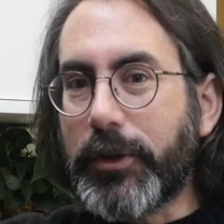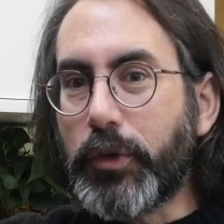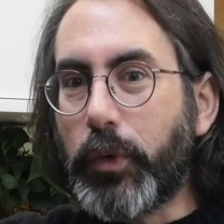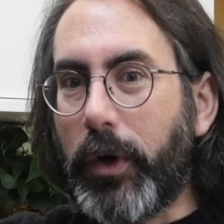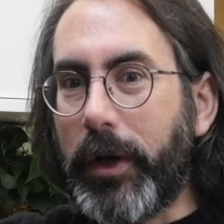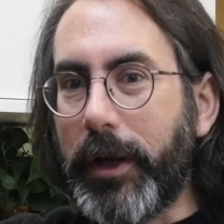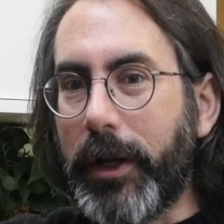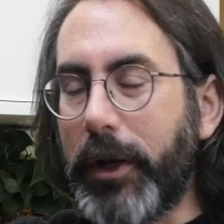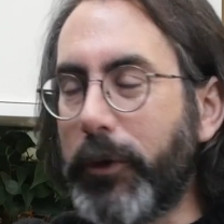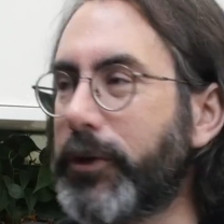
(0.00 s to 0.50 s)

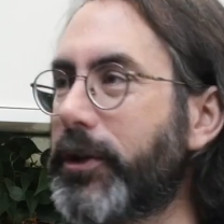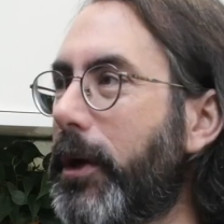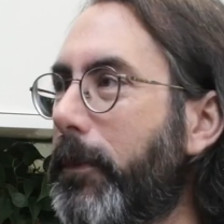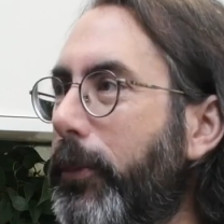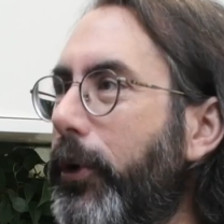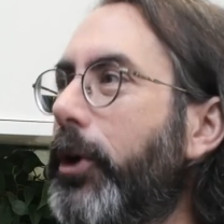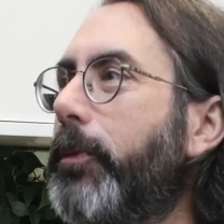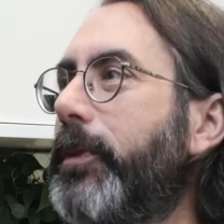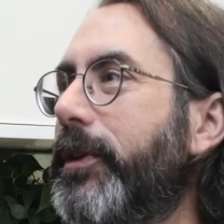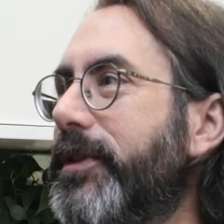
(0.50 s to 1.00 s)
Guess what? It was
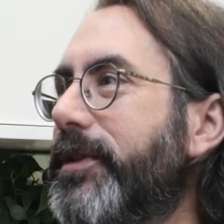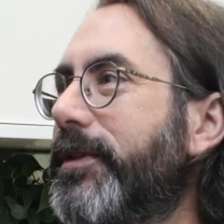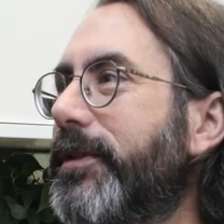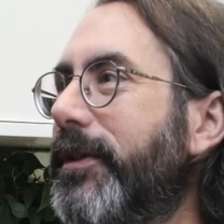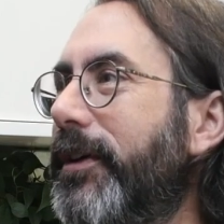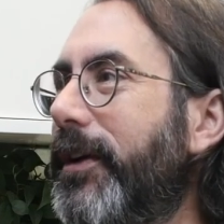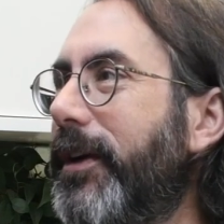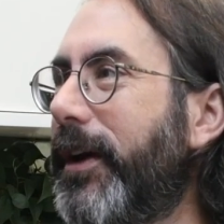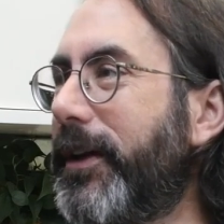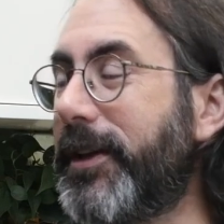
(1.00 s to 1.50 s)
on
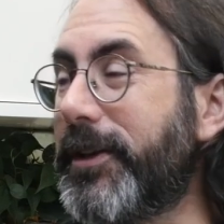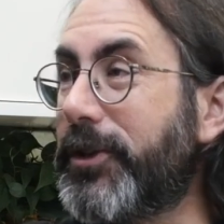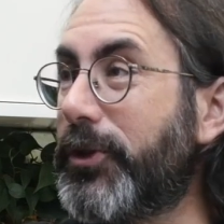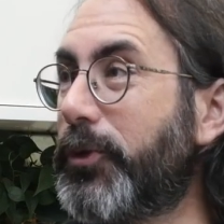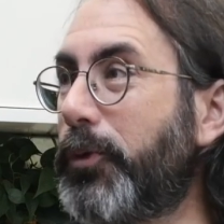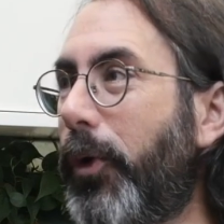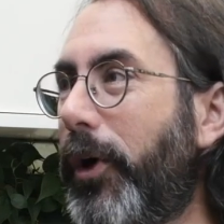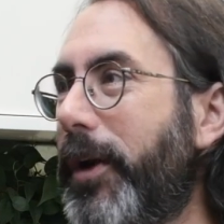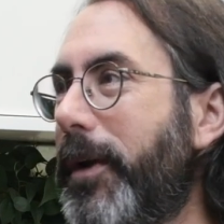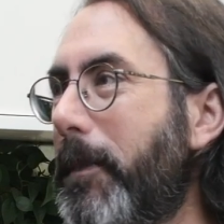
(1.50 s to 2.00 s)
purpose. Yeah.
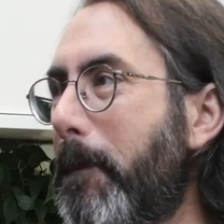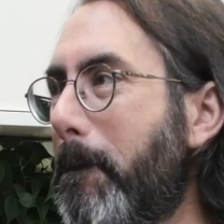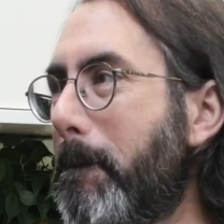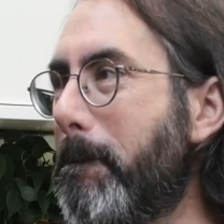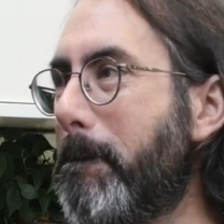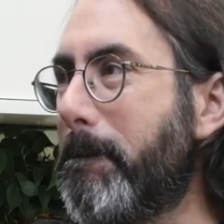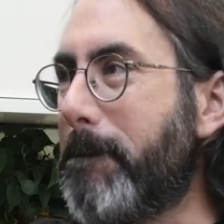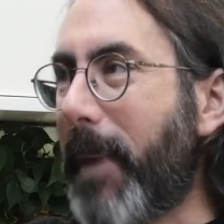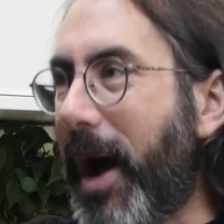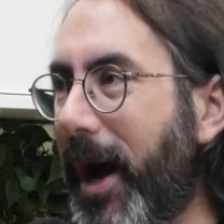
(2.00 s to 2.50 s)
This is
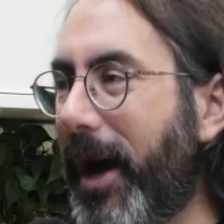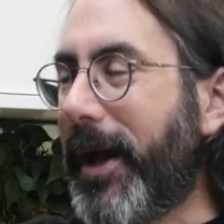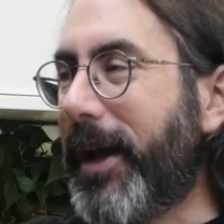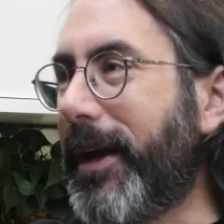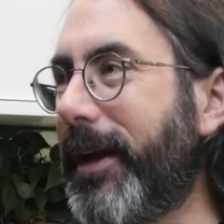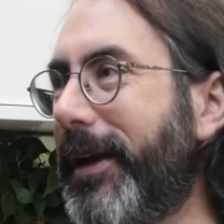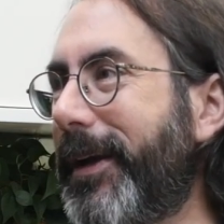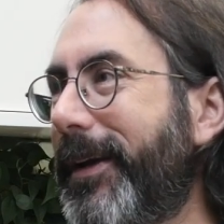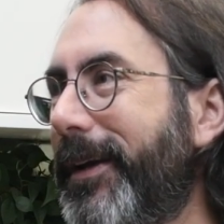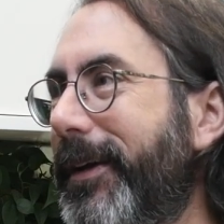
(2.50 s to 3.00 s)
what
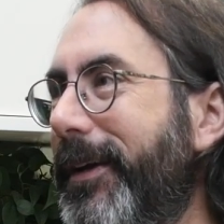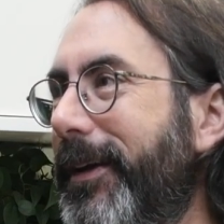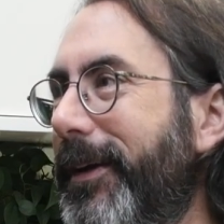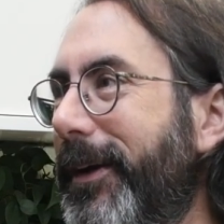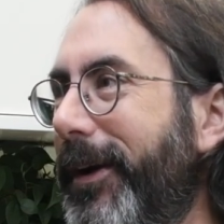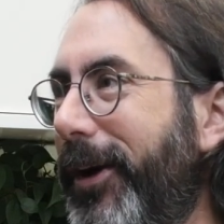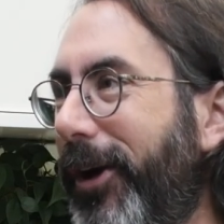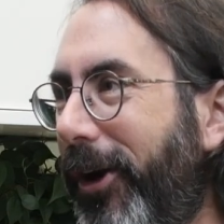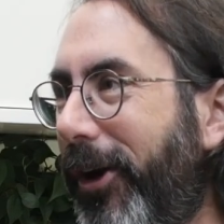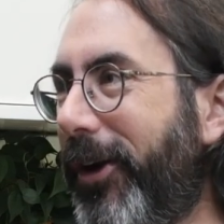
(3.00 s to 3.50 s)
my
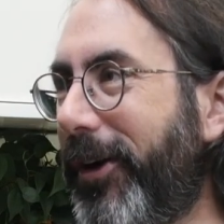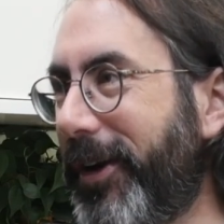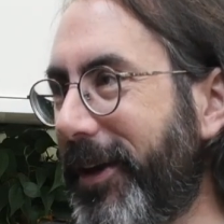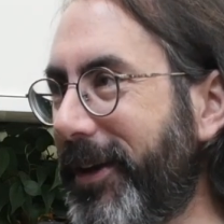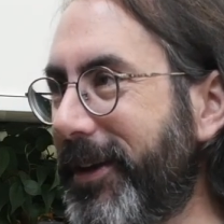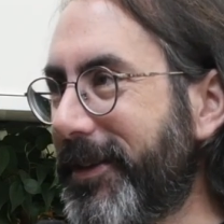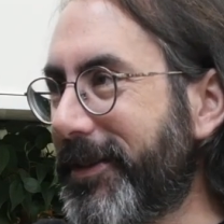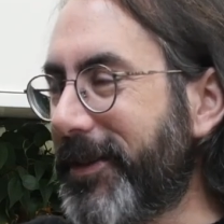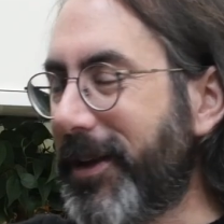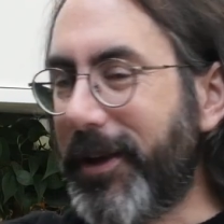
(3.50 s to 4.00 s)

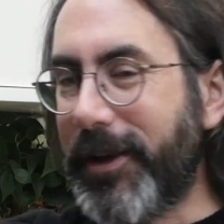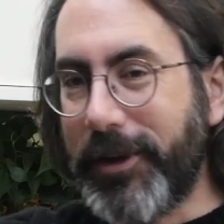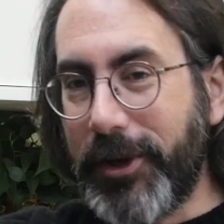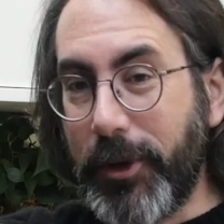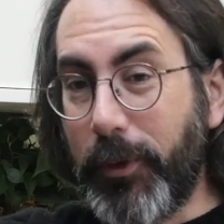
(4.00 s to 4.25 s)
car is.